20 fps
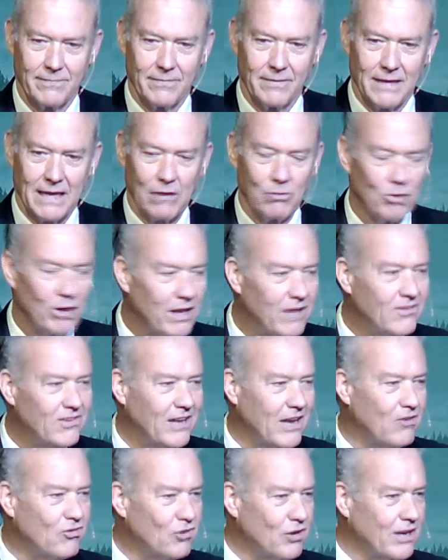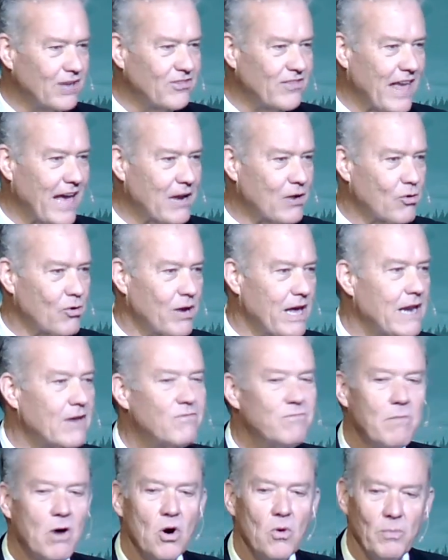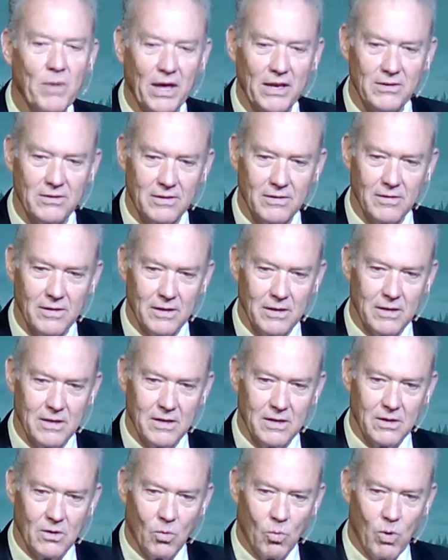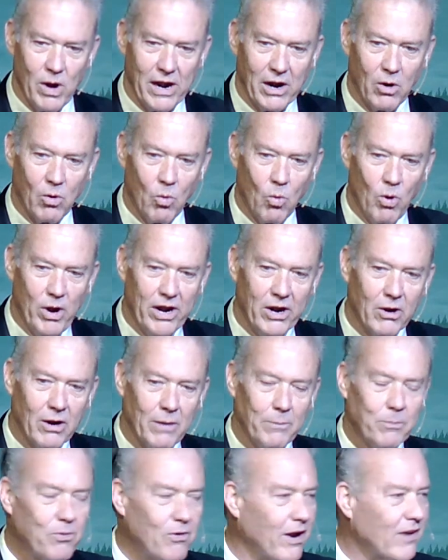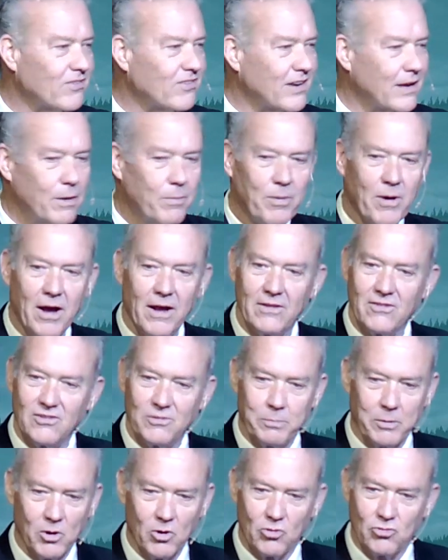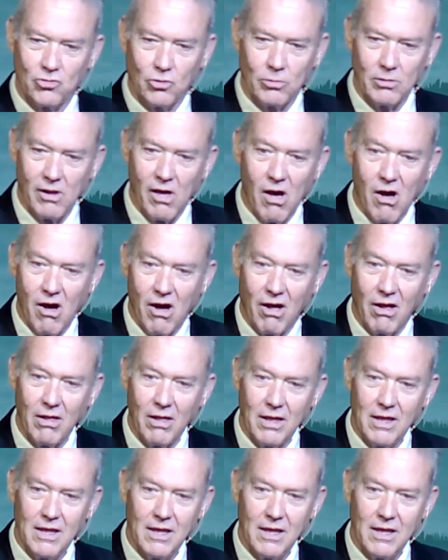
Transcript: And realization is that creative moment where we're impressing upon spiritual law